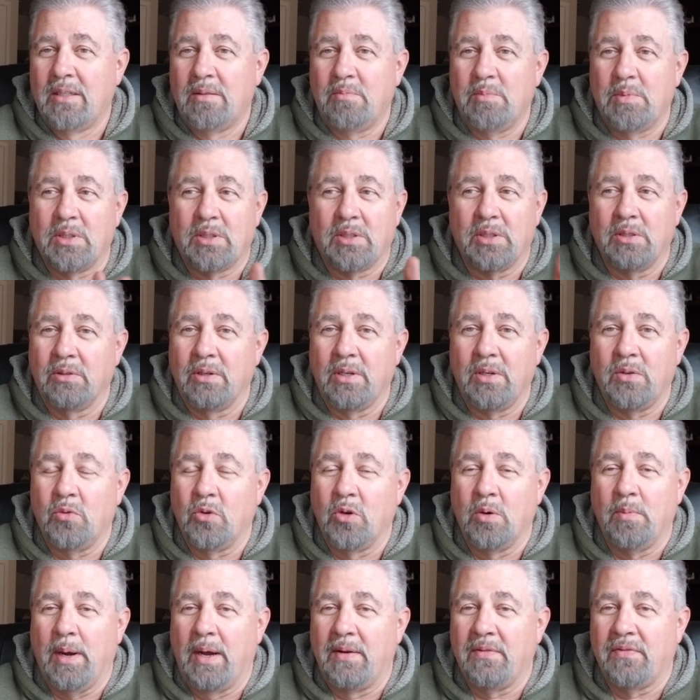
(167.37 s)
Missouri
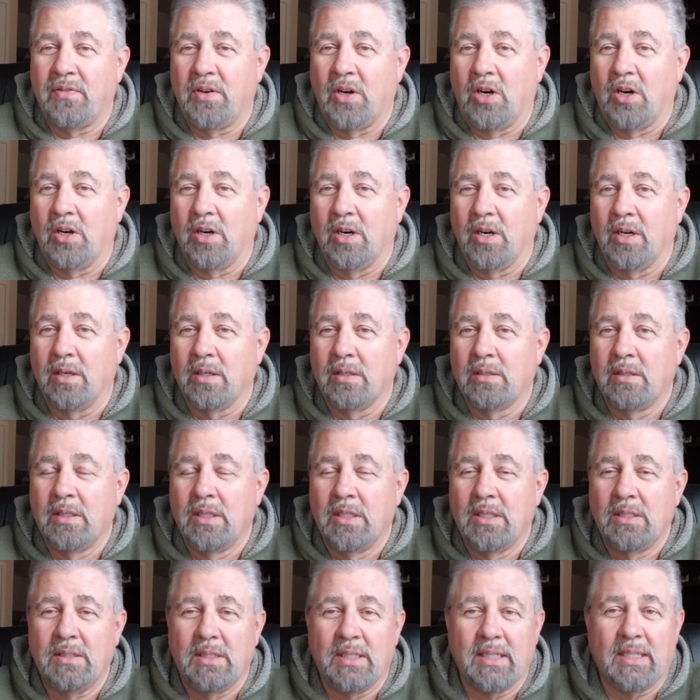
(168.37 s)
were by far
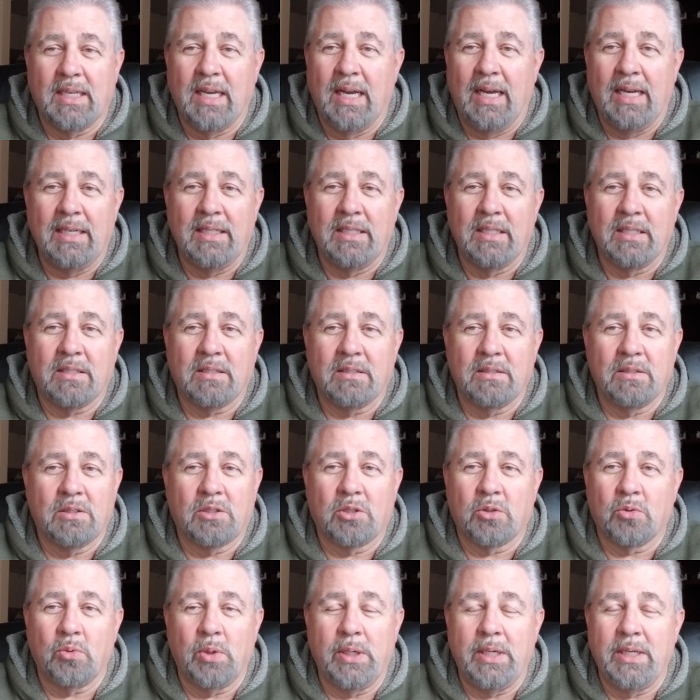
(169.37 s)
the kindest,
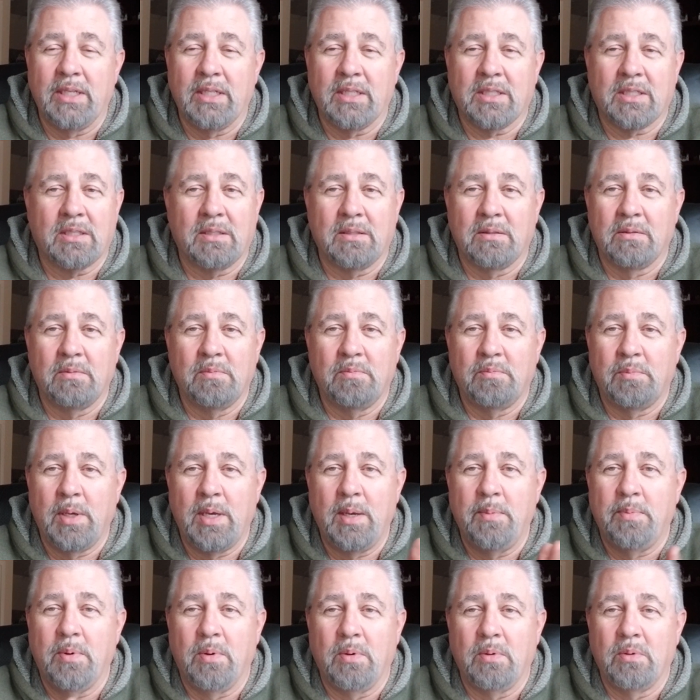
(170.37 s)
sweetest
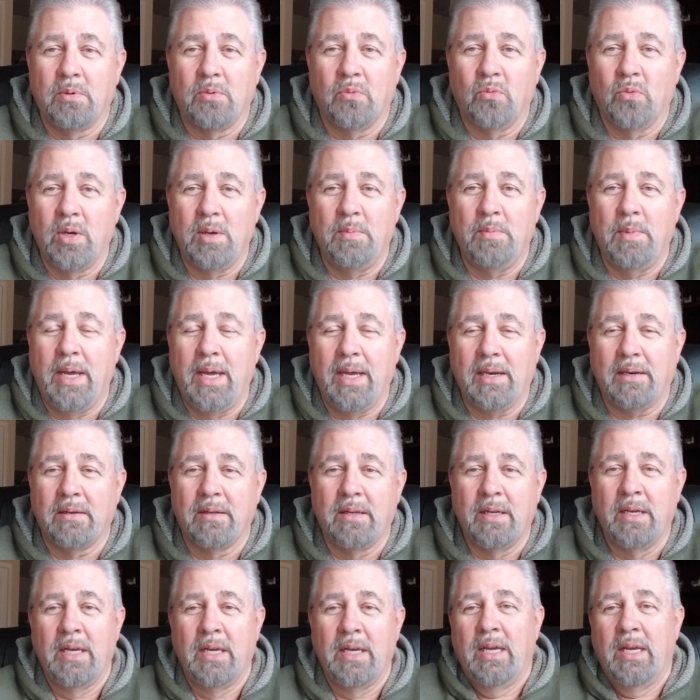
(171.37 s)
people we met
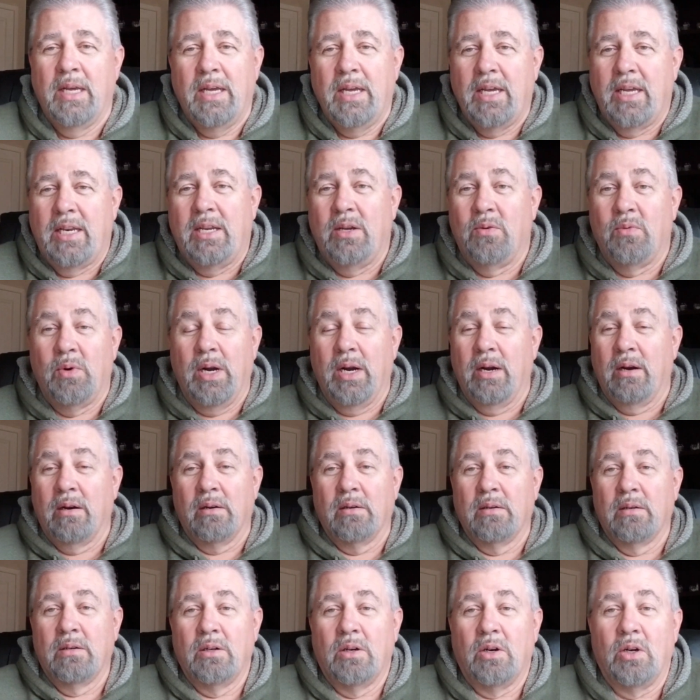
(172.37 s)

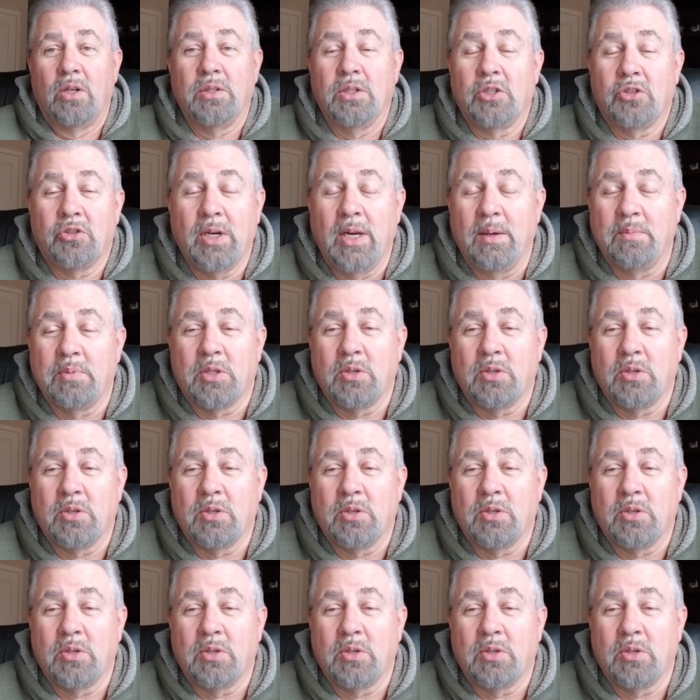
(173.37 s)
anywhere on the trip.